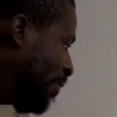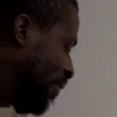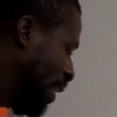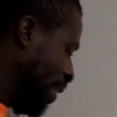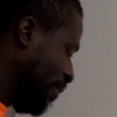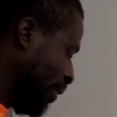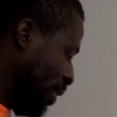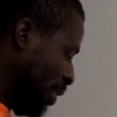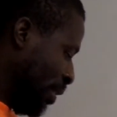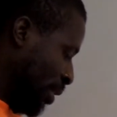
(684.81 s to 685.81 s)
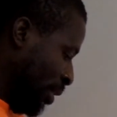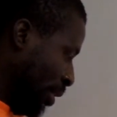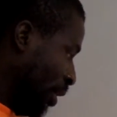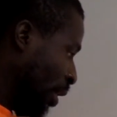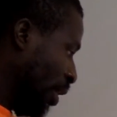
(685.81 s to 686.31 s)

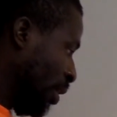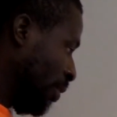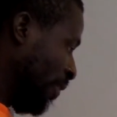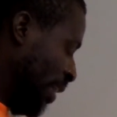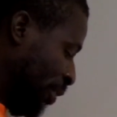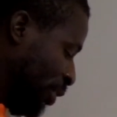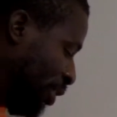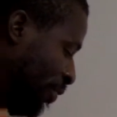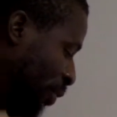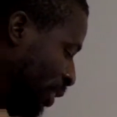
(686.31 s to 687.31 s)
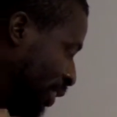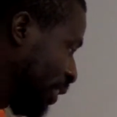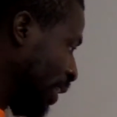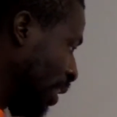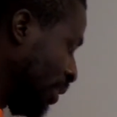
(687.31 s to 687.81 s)

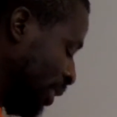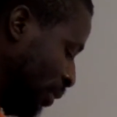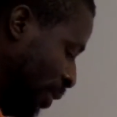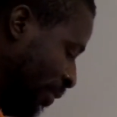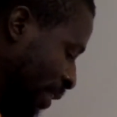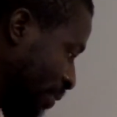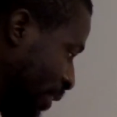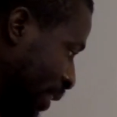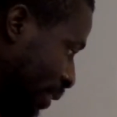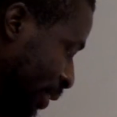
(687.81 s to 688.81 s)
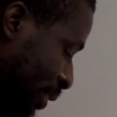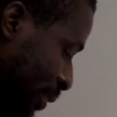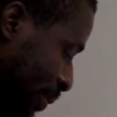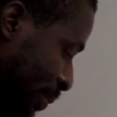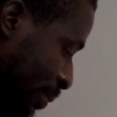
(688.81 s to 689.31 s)
$546.25.